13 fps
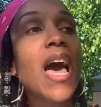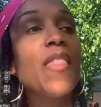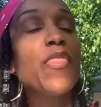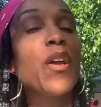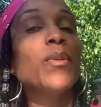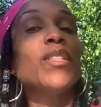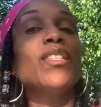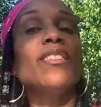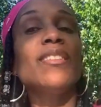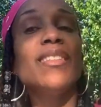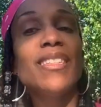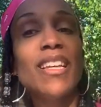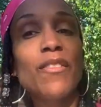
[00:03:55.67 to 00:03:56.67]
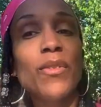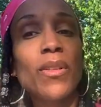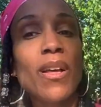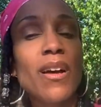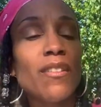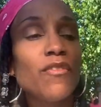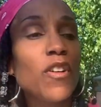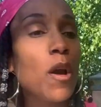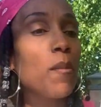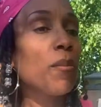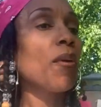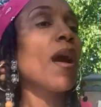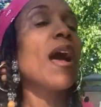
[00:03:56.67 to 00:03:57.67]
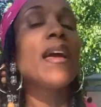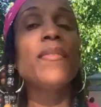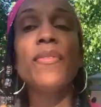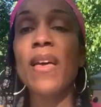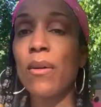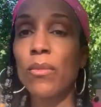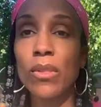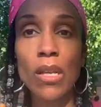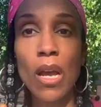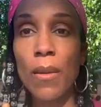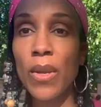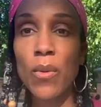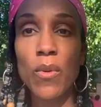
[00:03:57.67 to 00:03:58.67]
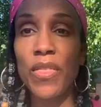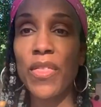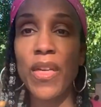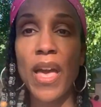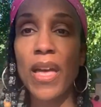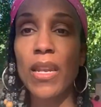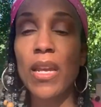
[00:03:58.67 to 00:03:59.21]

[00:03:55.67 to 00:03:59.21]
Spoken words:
there was still a level of pride that was coming with that.